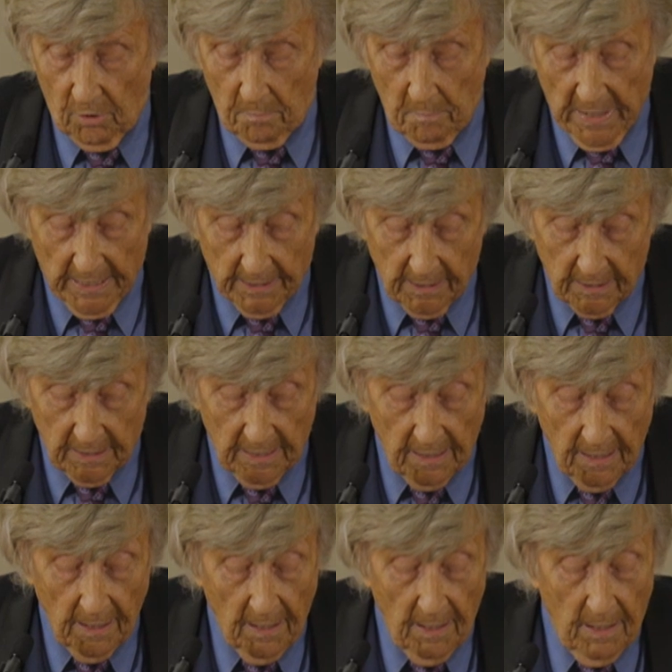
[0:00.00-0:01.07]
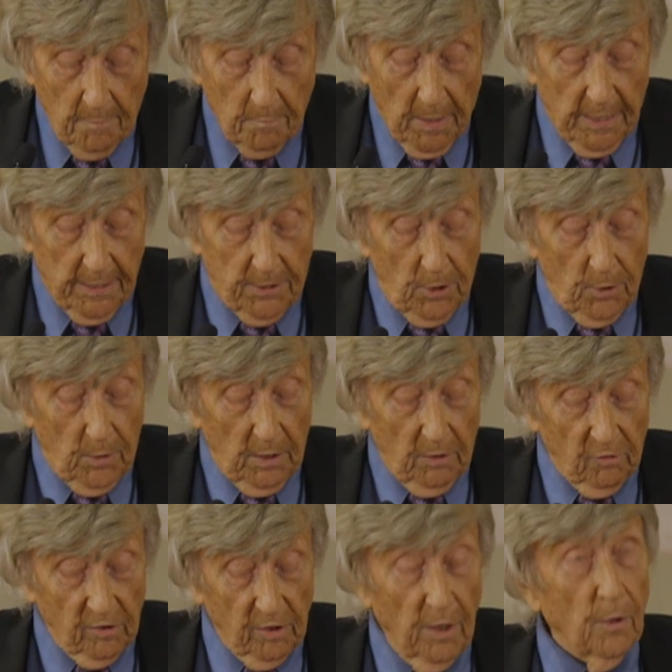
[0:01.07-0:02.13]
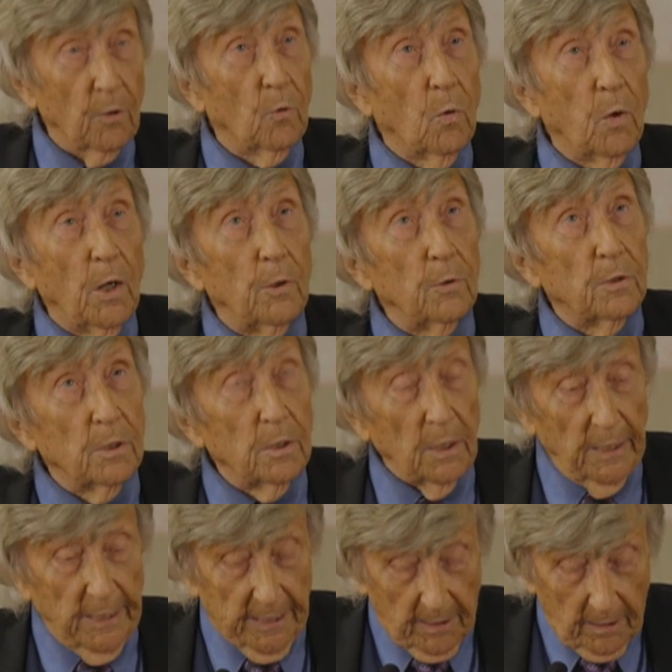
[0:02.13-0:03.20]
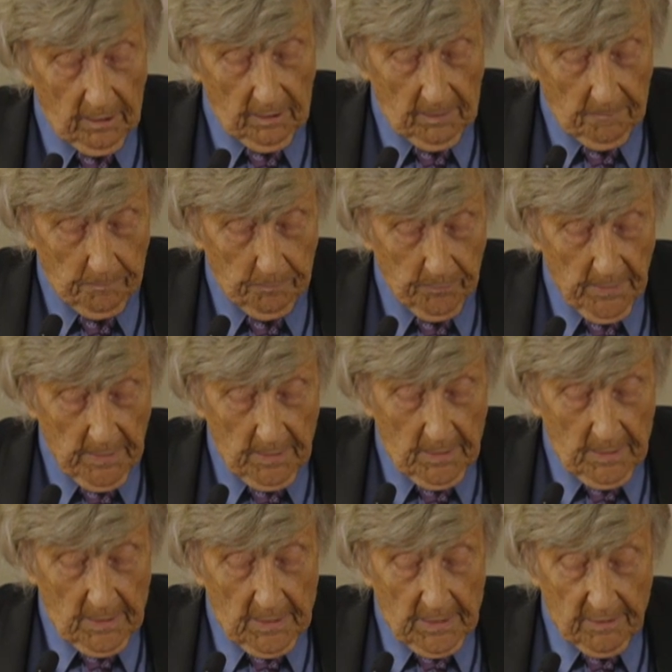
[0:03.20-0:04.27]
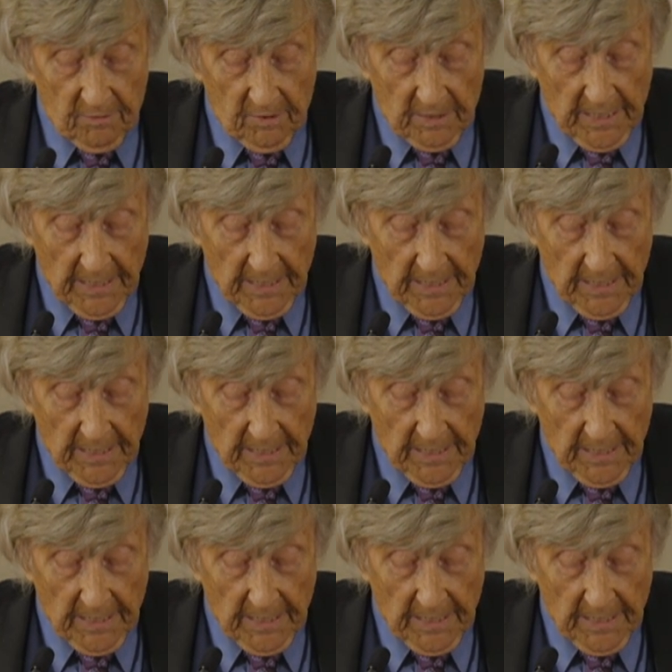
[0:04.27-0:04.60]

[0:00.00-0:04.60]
humanity, by doing so, quote, little? Is it